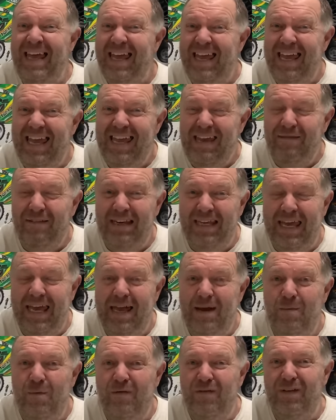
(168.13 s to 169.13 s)
even
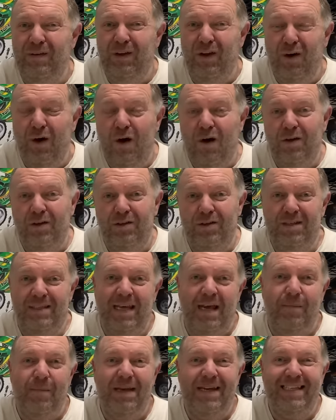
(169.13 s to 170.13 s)
came with the gorgeous
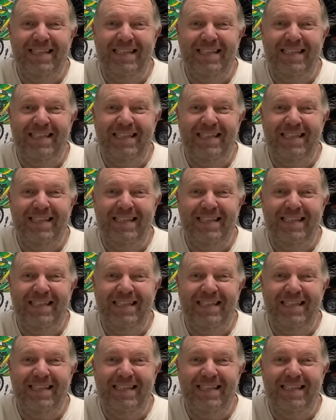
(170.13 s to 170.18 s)
Tamiya